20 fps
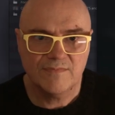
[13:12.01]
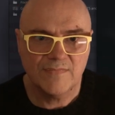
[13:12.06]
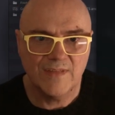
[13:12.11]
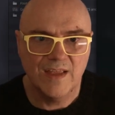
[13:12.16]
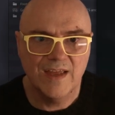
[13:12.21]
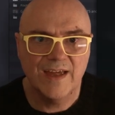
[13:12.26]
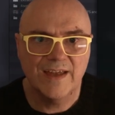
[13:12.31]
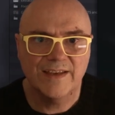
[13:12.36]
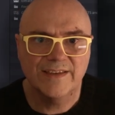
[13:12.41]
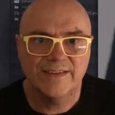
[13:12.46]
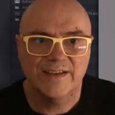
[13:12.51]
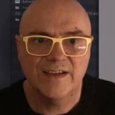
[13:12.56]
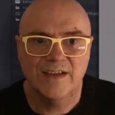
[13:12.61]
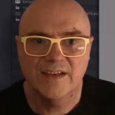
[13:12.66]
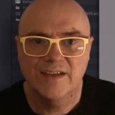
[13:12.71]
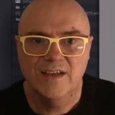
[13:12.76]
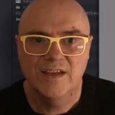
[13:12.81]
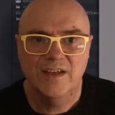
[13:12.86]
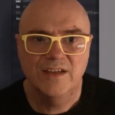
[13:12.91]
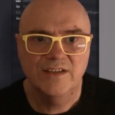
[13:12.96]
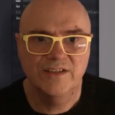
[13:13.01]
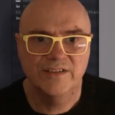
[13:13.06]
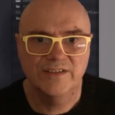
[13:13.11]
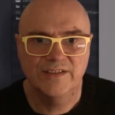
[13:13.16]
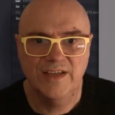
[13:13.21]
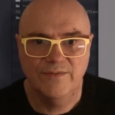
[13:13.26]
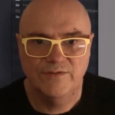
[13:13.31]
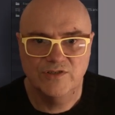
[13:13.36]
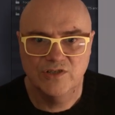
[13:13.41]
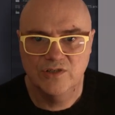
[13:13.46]
and just
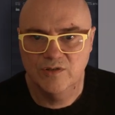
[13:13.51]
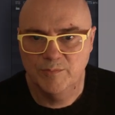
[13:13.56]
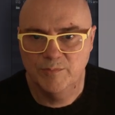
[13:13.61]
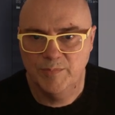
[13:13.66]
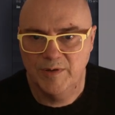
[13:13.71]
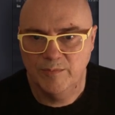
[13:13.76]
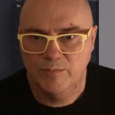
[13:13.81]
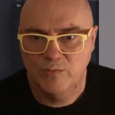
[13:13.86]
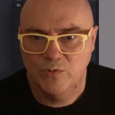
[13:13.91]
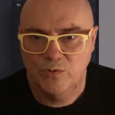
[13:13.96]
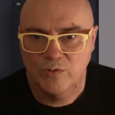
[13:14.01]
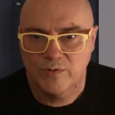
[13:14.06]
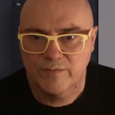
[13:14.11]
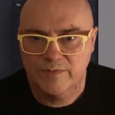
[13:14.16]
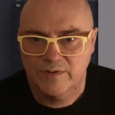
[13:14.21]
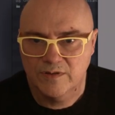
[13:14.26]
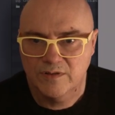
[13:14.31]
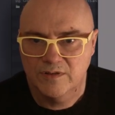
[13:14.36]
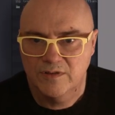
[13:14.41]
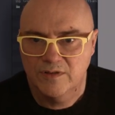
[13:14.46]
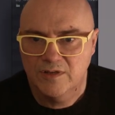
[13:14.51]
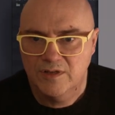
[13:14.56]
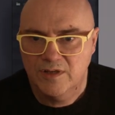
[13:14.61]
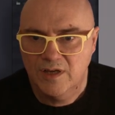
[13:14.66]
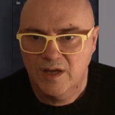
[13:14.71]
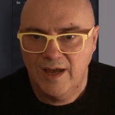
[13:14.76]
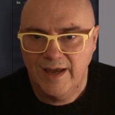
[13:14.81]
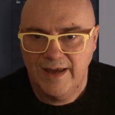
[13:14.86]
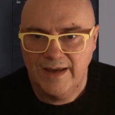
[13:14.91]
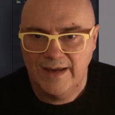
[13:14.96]
gives you a bit more of
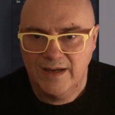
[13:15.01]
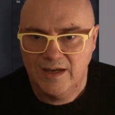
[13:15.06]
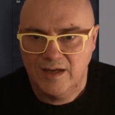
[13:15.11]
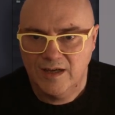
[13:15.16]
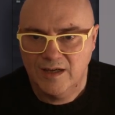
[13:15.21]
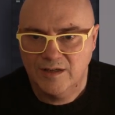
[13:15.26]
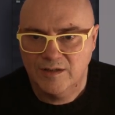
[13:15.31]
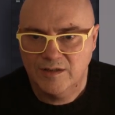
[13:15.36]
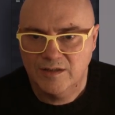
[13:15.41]
a